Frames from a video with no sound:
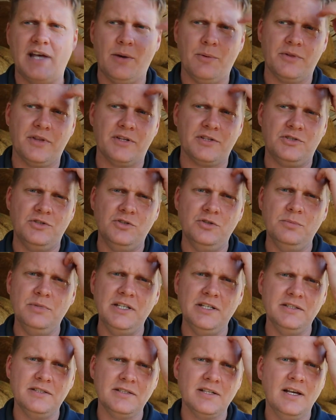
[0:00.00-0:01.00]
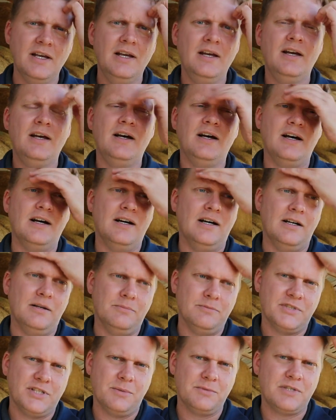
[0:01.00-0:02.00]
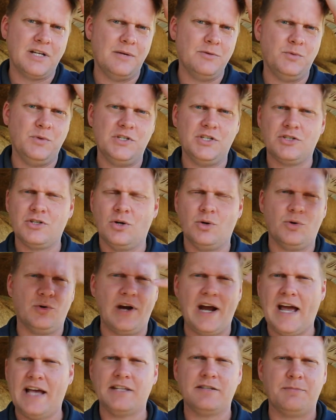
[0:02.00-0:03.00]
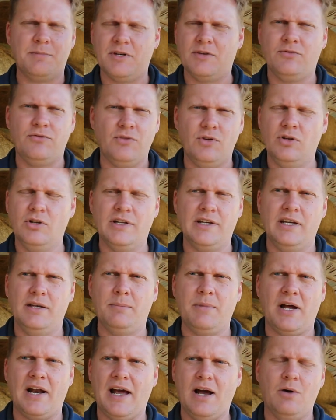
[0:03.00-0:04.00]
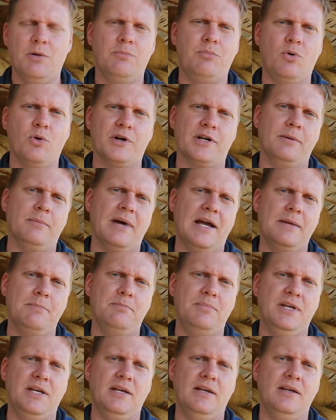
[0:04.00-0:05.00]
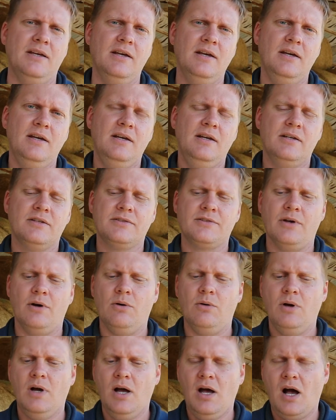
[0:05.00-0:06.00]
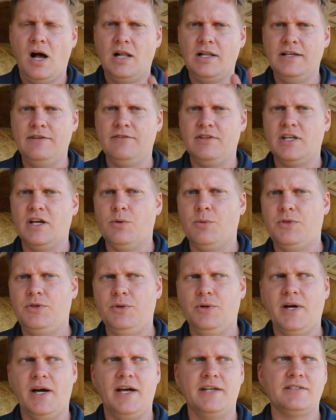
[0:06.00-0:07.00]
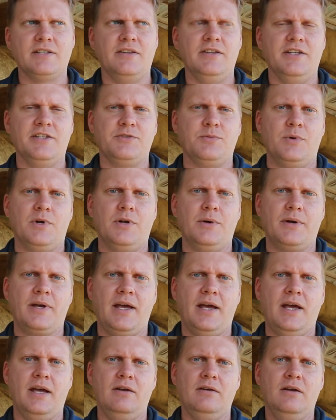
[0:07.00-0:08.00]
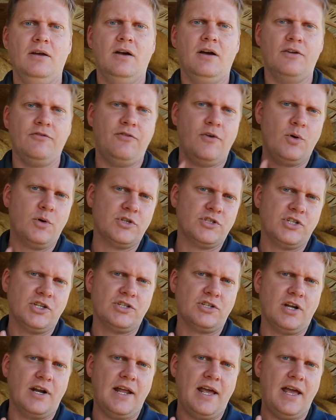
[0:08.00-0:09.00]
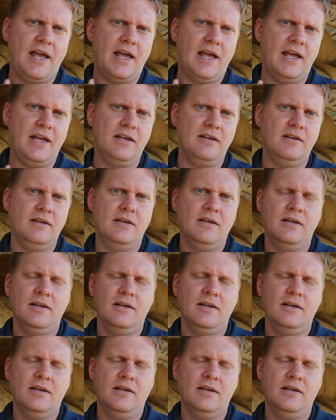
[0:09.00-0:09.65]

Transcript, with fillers: that with us newbies. Um, sometimes we just don't grasp it fully about how important it might be. So I'll leave it there with you guys on this one, okay? Focus just on hay.